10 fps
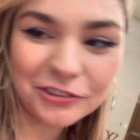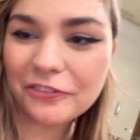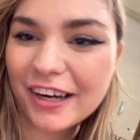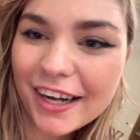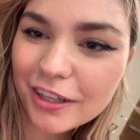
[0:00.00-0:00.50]

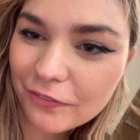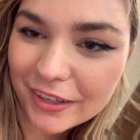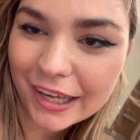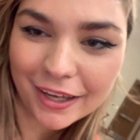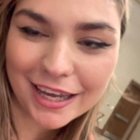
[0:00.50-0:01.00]
Great
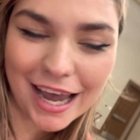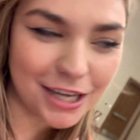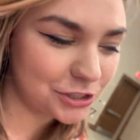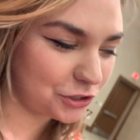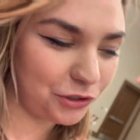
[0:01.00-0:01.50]
event
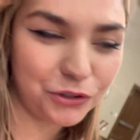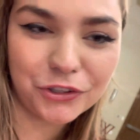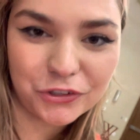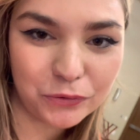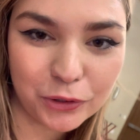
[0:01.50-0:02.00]
as
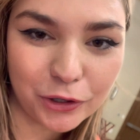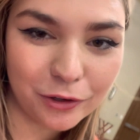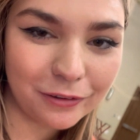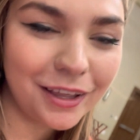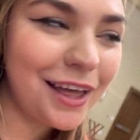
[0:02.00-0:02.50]

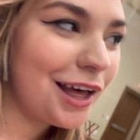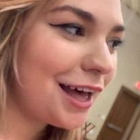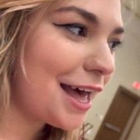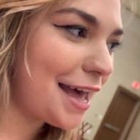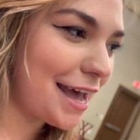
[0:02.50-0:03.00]
usual, oh,
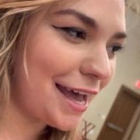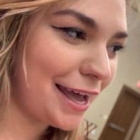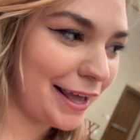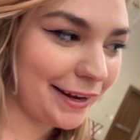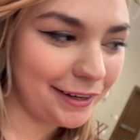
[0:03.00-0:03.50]

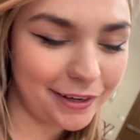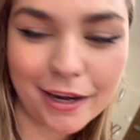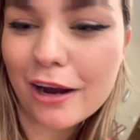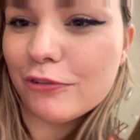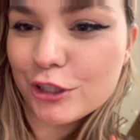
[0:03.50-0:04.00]
and
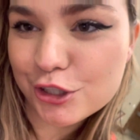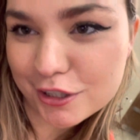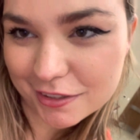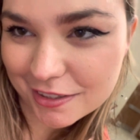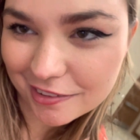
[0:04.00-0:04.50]
now we're
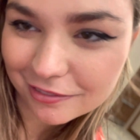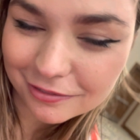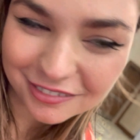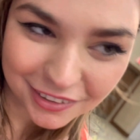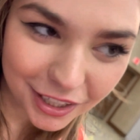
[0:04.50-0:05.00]
just
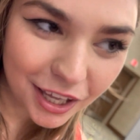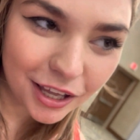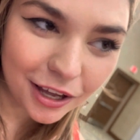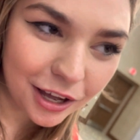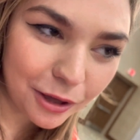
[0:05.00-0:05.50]

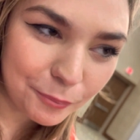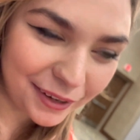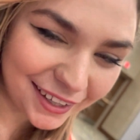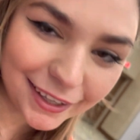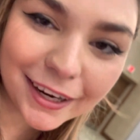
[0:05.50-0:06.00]

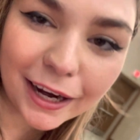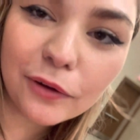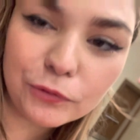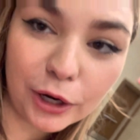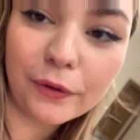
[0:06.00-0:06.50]
meeting
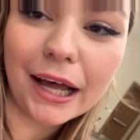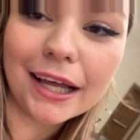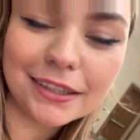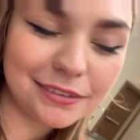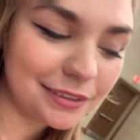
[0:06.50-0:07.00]

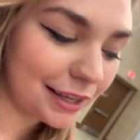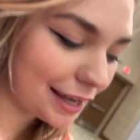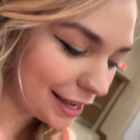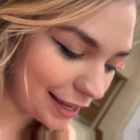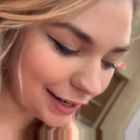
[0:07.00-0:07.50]
everyone
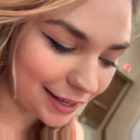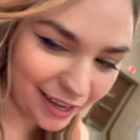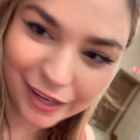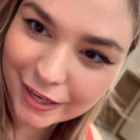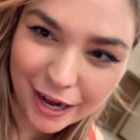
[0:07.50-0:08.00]
and
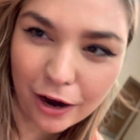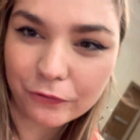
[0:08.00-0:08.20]
hanging out